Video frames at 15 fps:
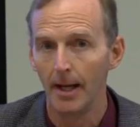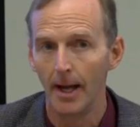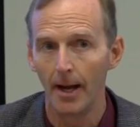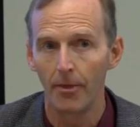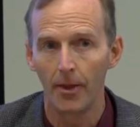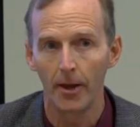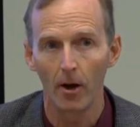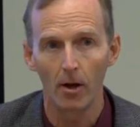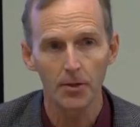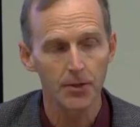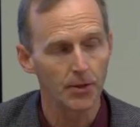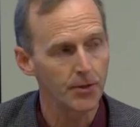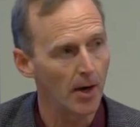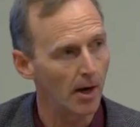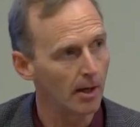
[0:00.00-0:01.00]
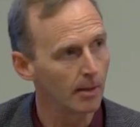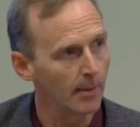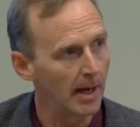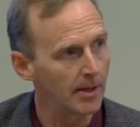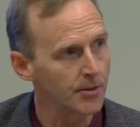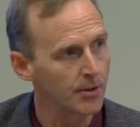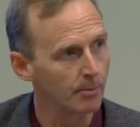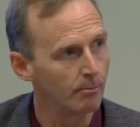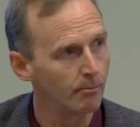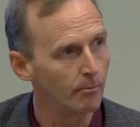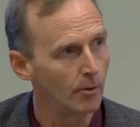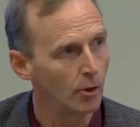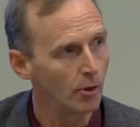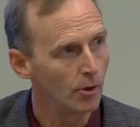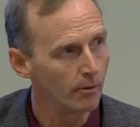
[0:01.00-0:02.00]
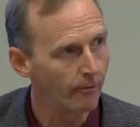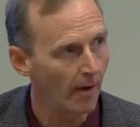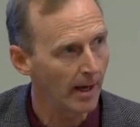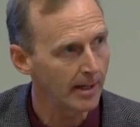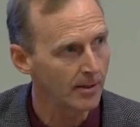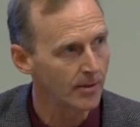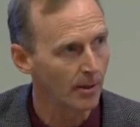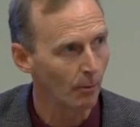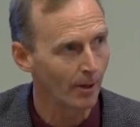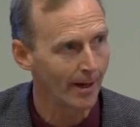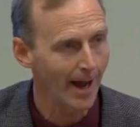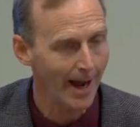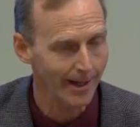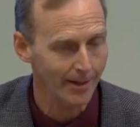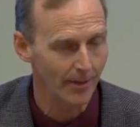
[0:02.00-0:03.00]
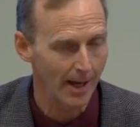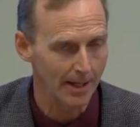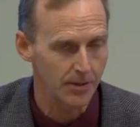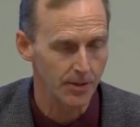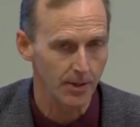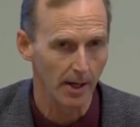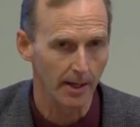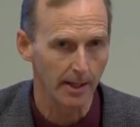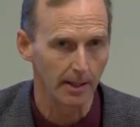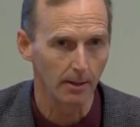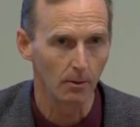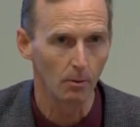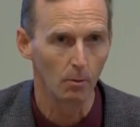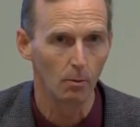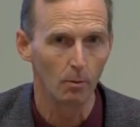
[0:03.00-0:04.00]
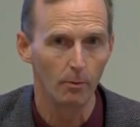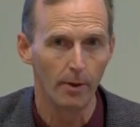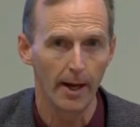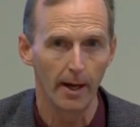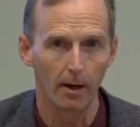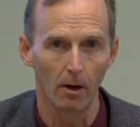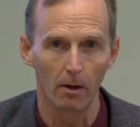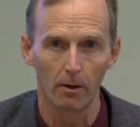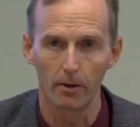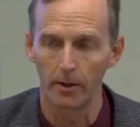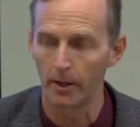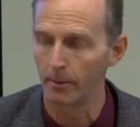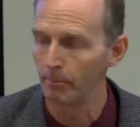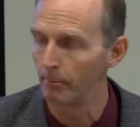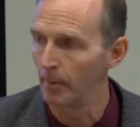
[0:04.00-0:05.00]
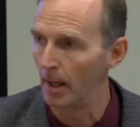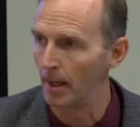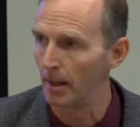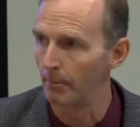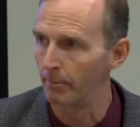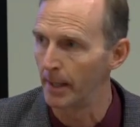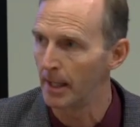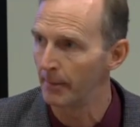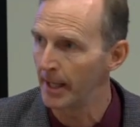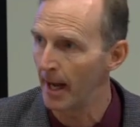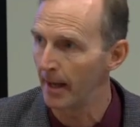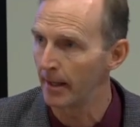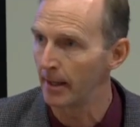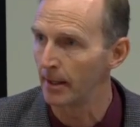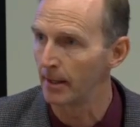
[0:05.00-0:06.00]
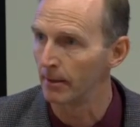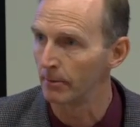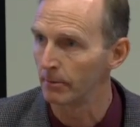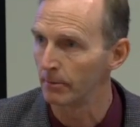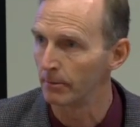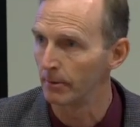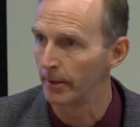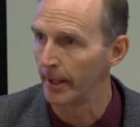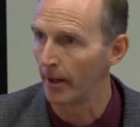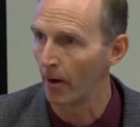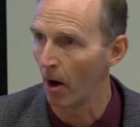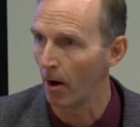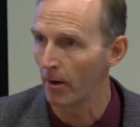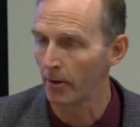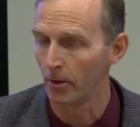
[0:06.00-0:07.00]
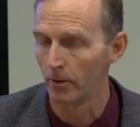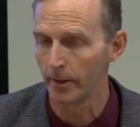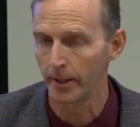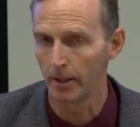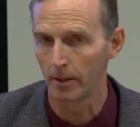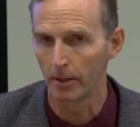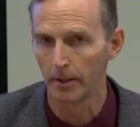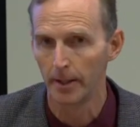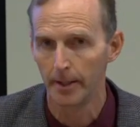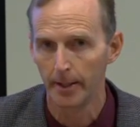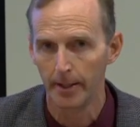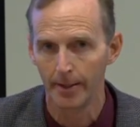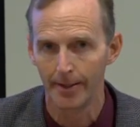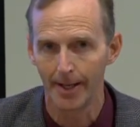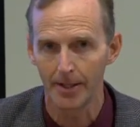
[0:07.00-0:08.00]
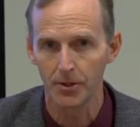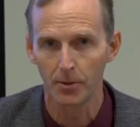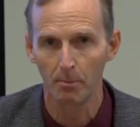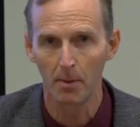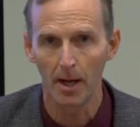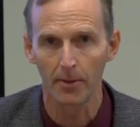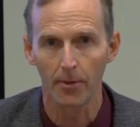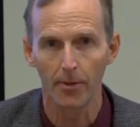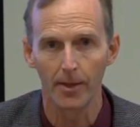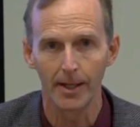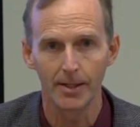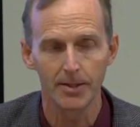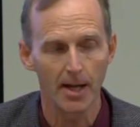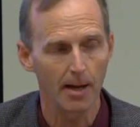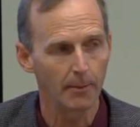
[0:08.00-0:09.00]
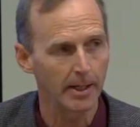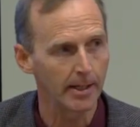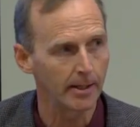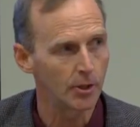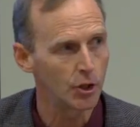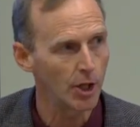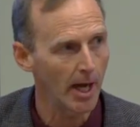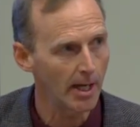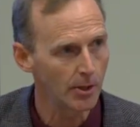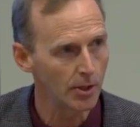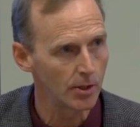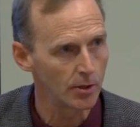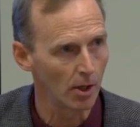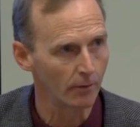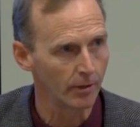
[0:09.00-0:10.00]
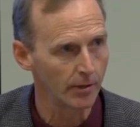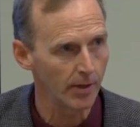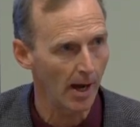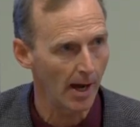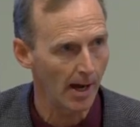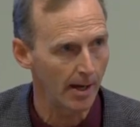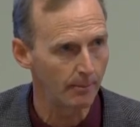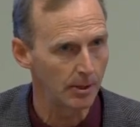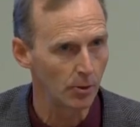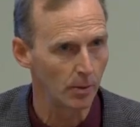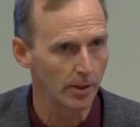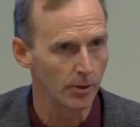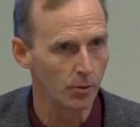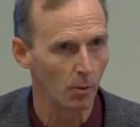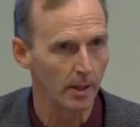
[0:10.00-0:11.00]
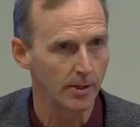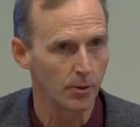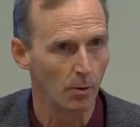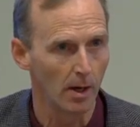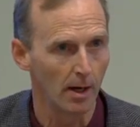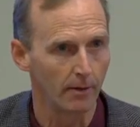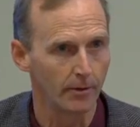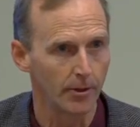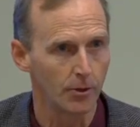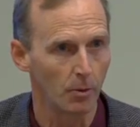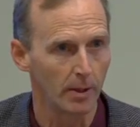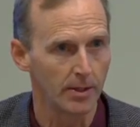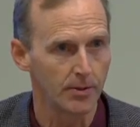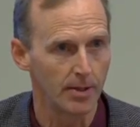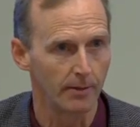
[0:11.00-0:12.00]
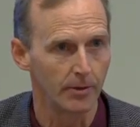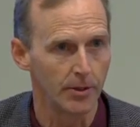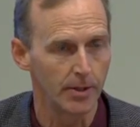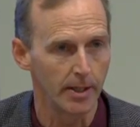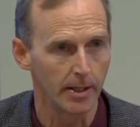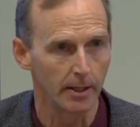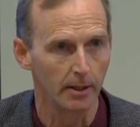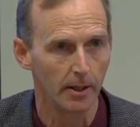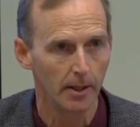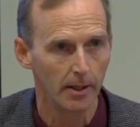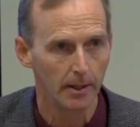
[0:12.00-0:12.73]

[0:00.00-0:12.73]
and then also talk about some new findings that were not in that study that are going to be coming out in an article here next month, examining changes over time between the 2012 and the 2017